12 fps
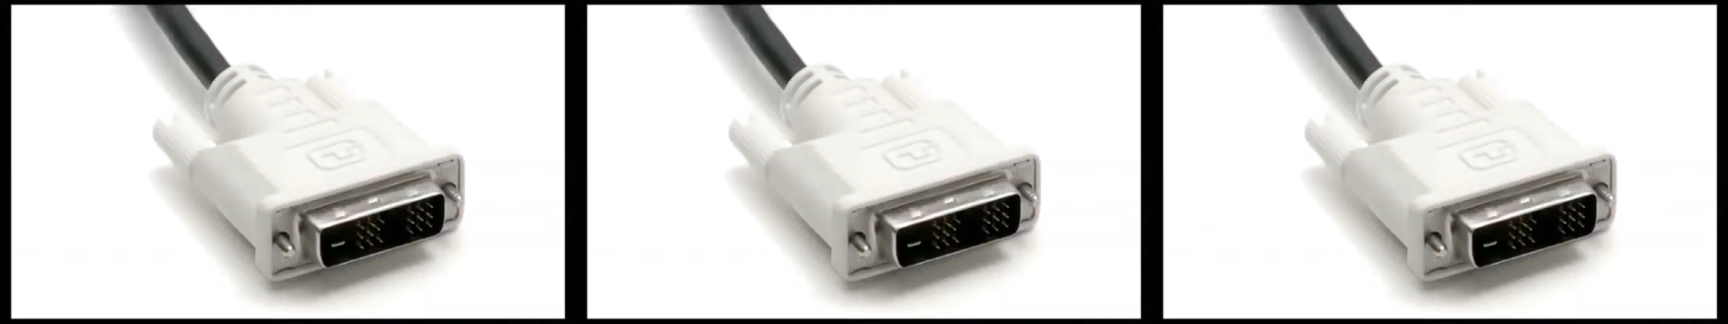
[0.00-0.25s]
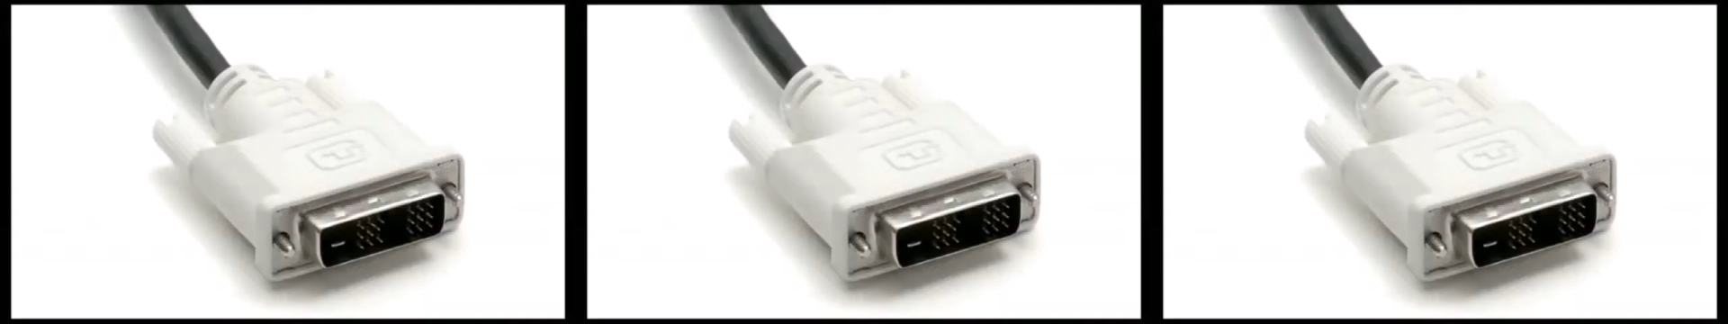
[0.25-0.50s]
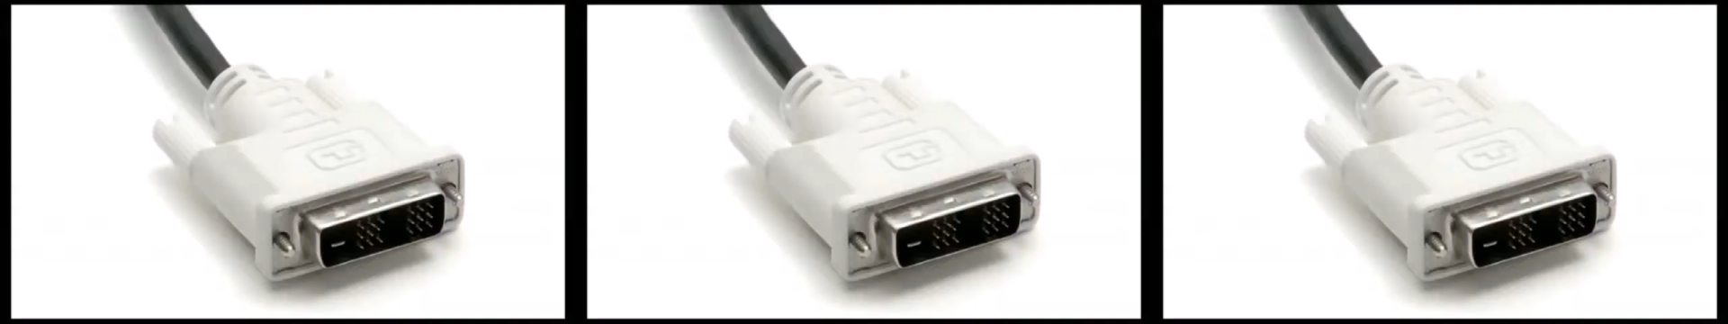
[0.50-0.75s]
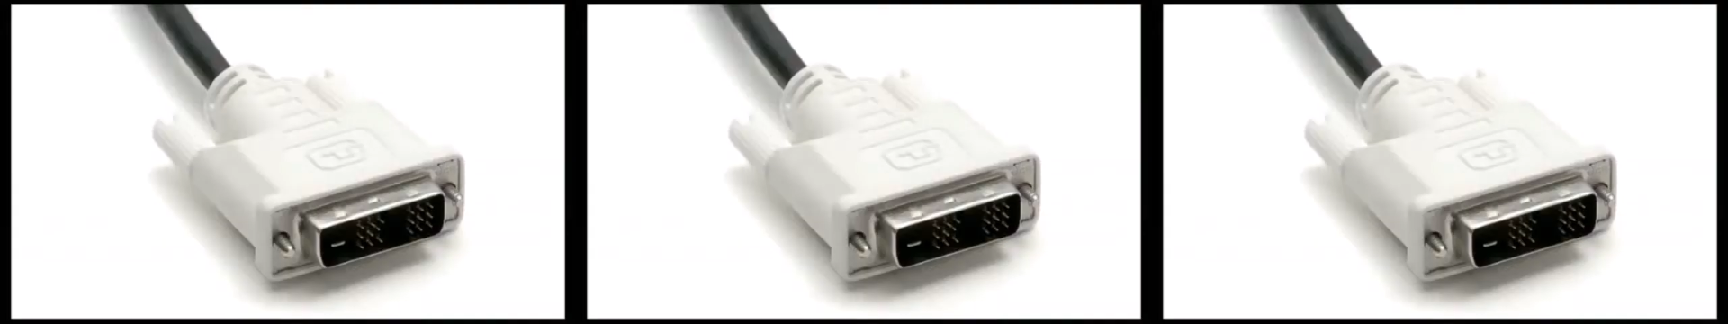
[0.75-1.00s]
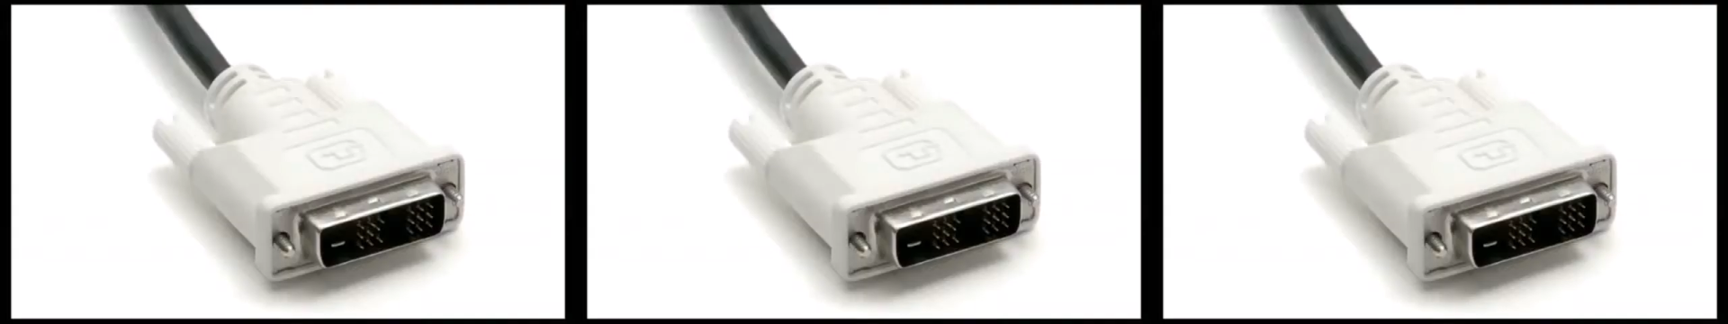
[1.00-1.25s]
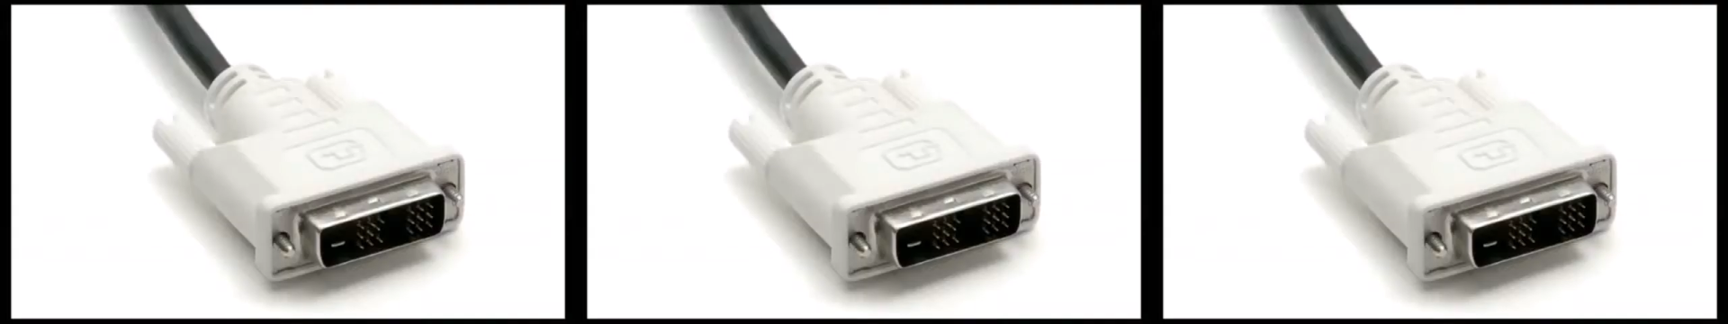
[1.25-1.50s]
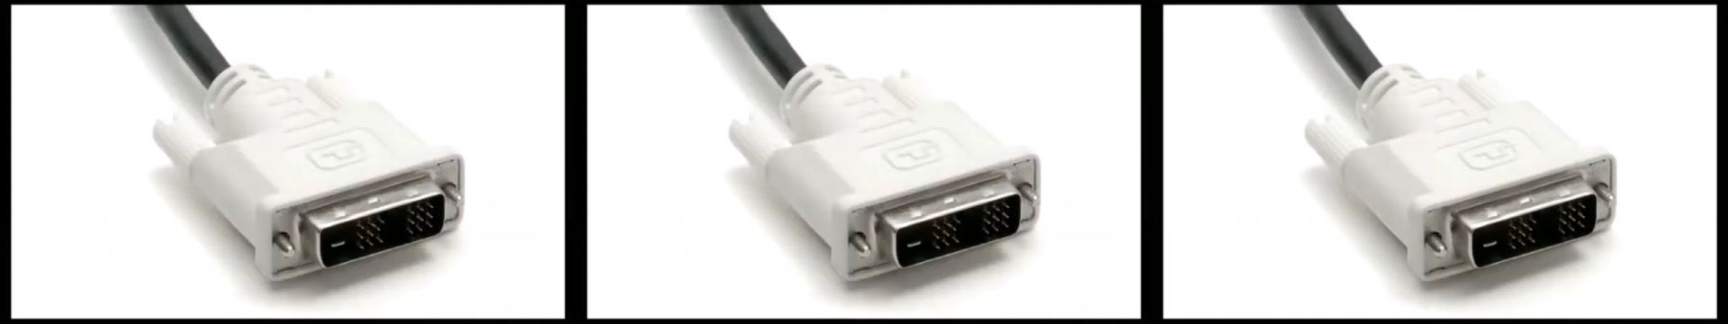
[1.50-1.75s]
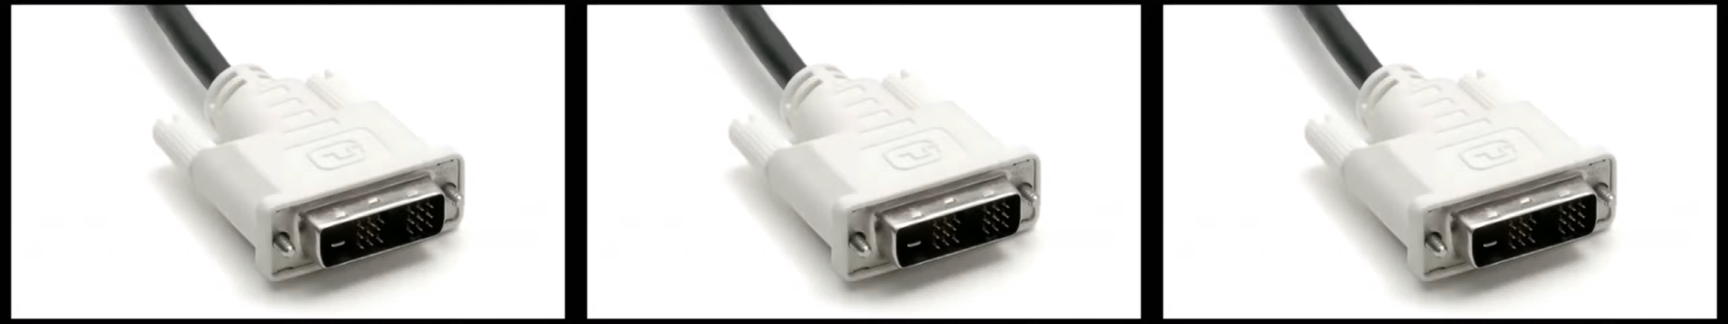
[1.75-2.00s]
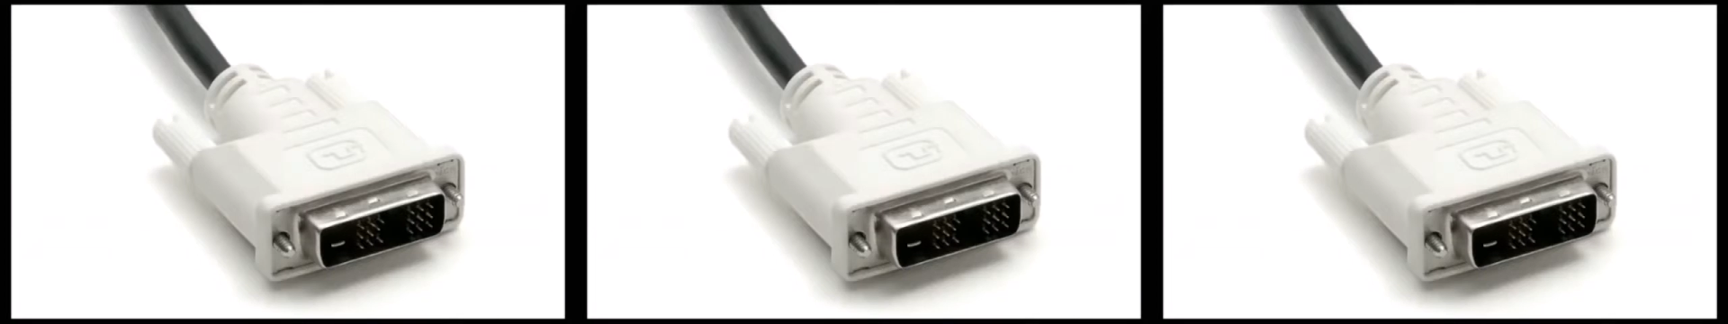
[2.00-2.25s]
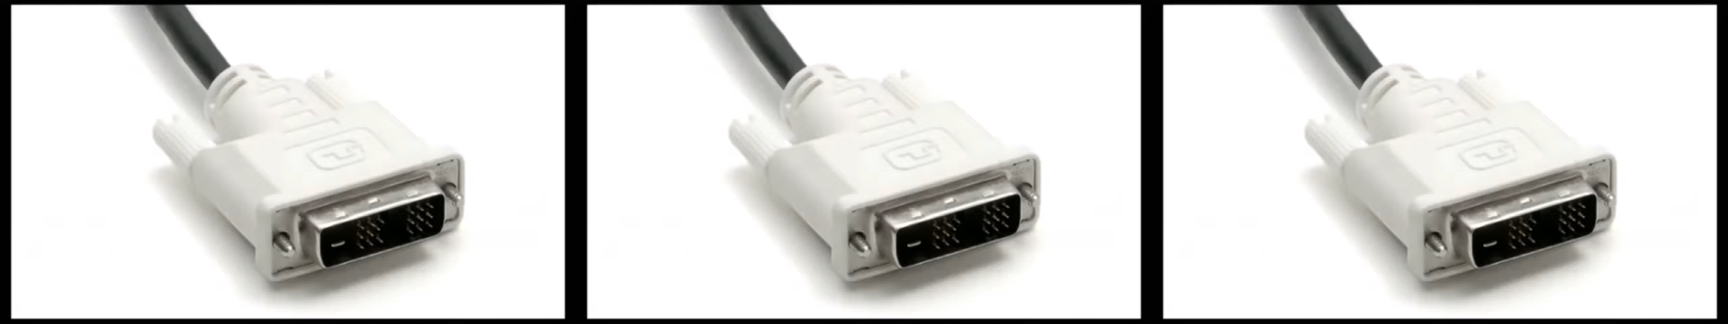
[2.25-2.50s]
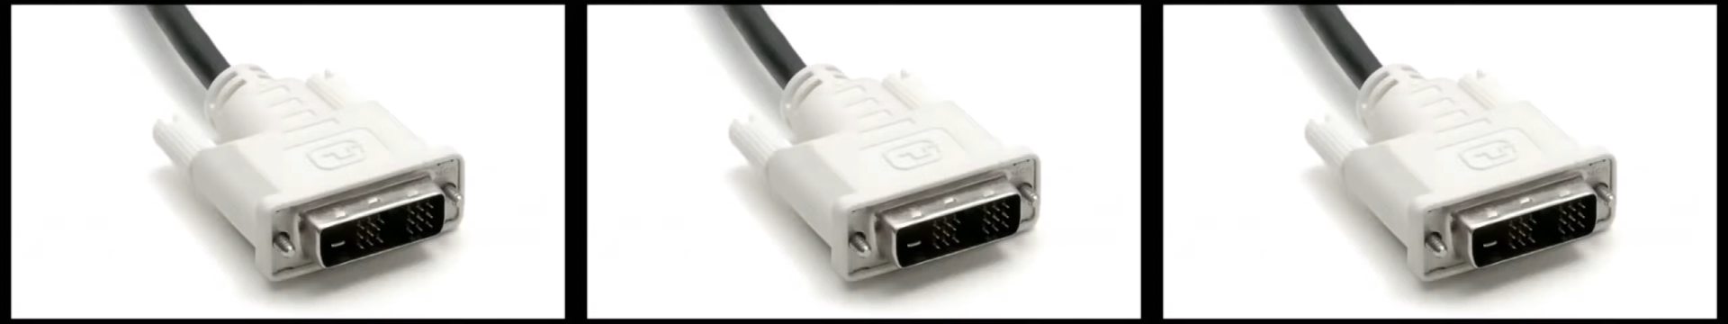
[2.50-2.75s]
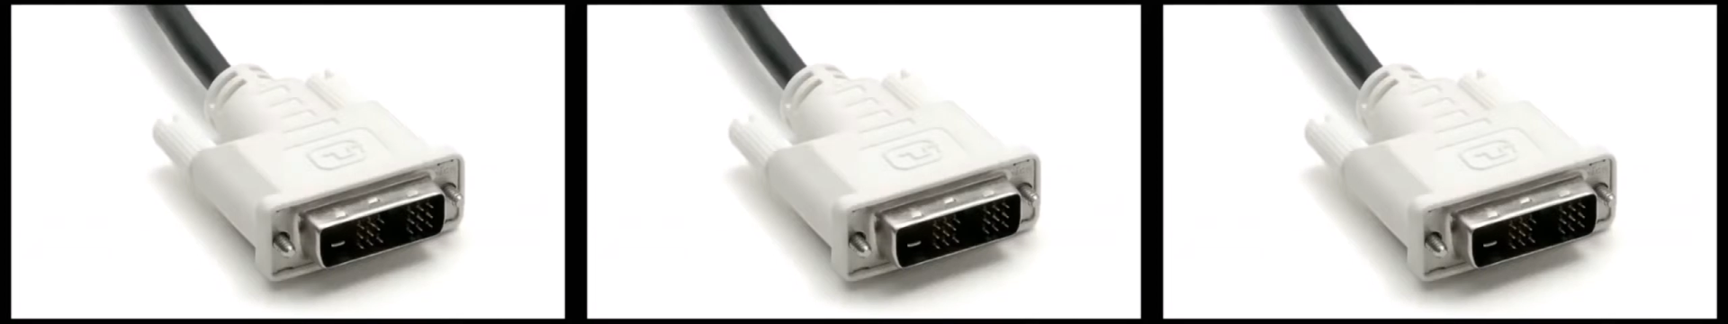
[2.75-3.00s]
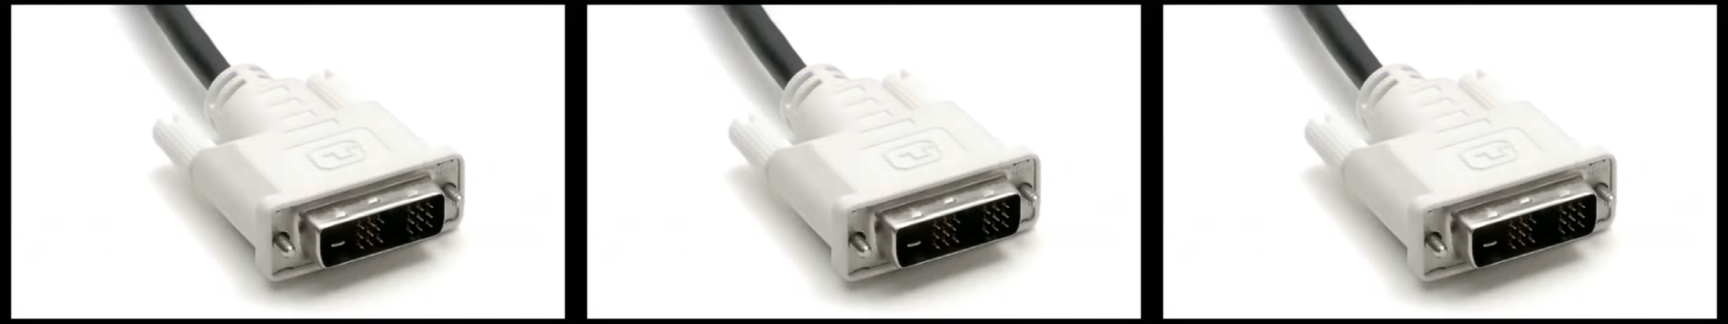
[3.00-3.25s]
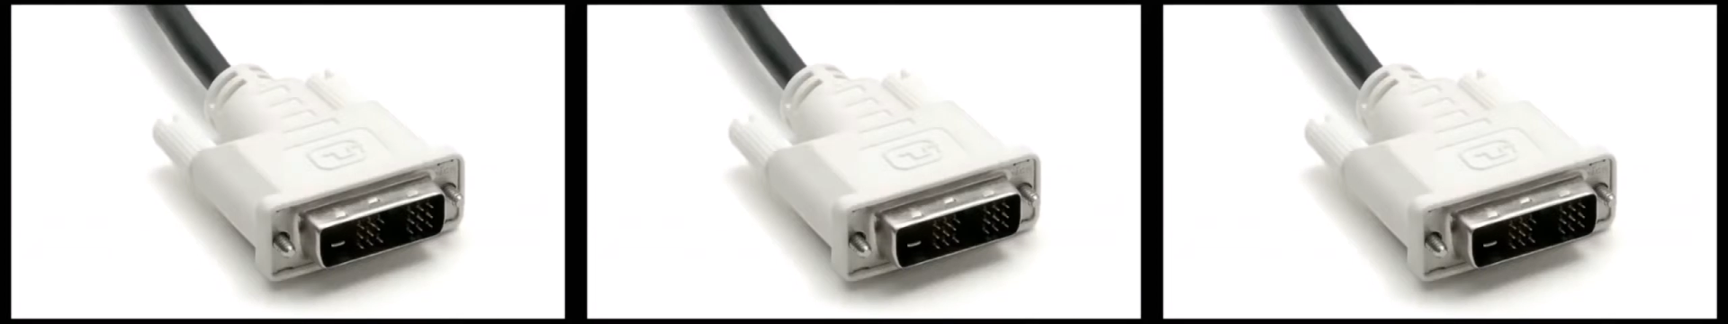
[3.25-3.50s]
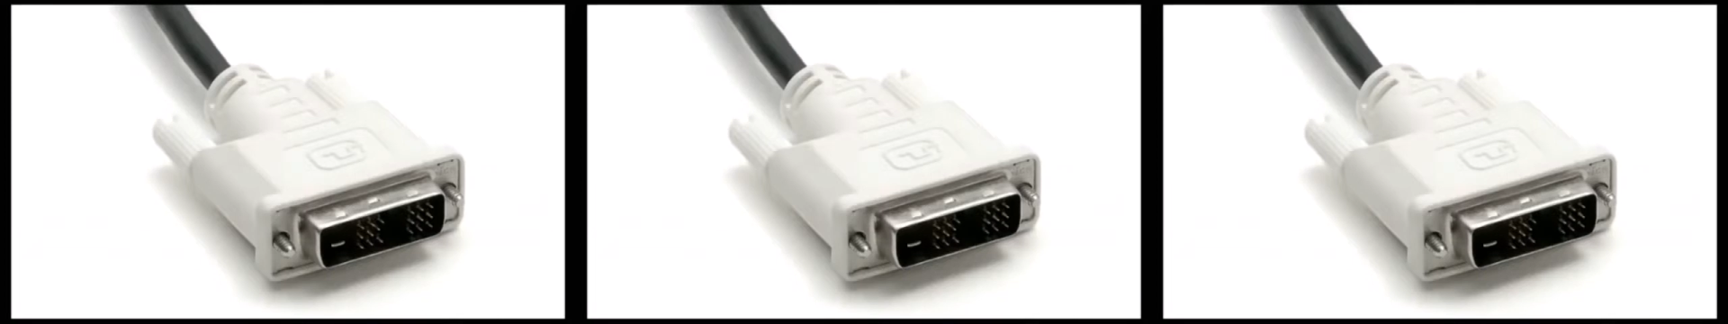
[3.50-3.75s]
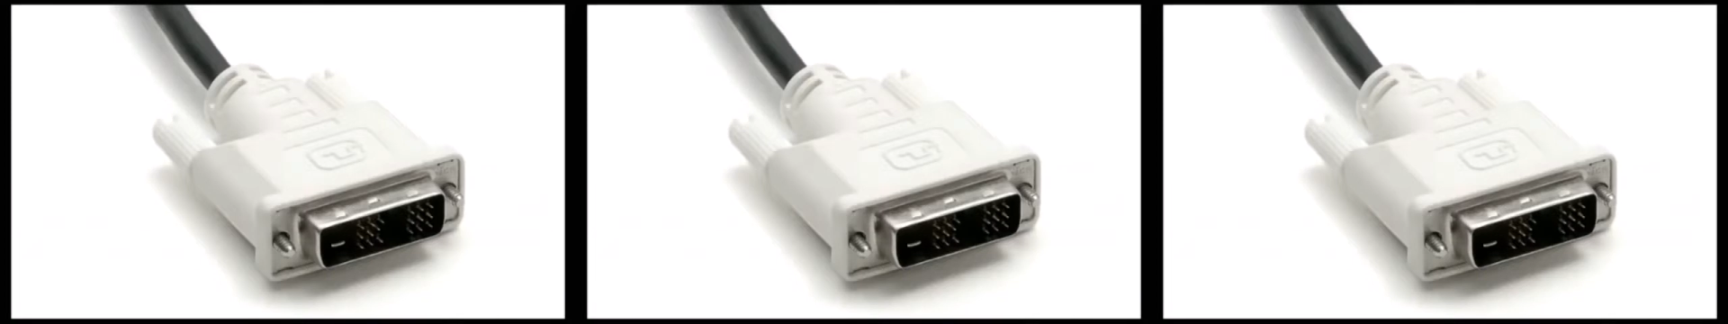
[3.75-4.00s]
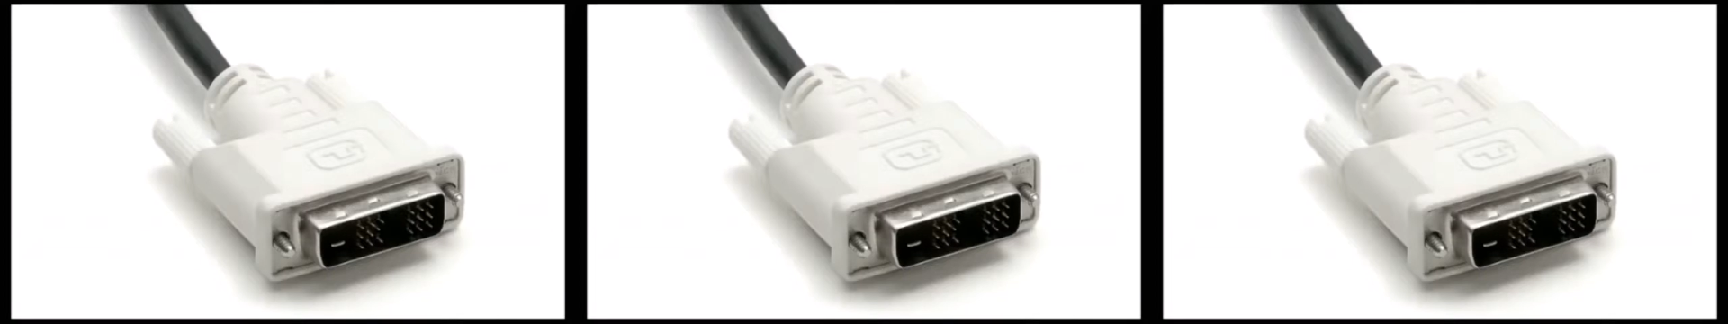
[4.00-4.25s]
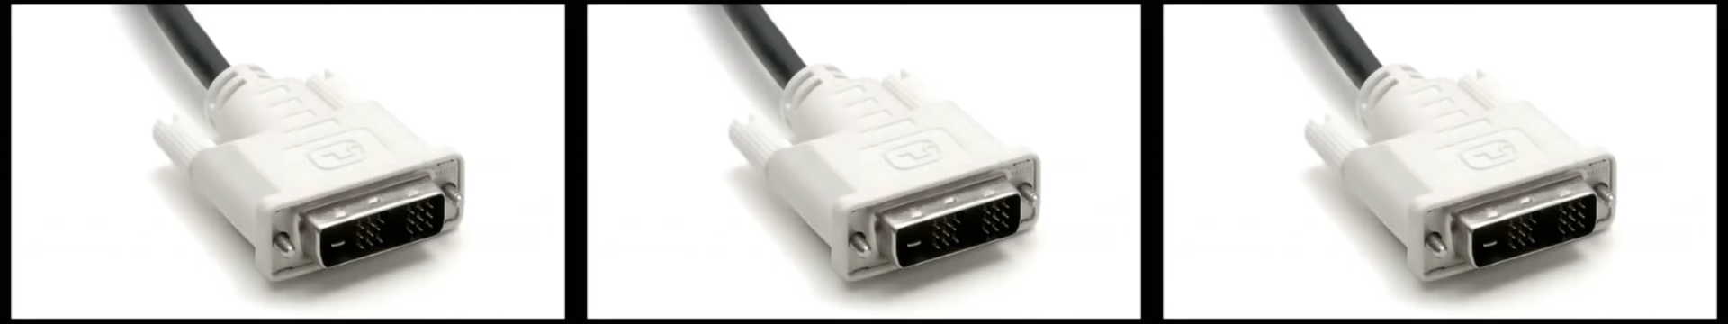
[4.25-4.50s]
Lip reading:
No face is visible, so there are no lips to read.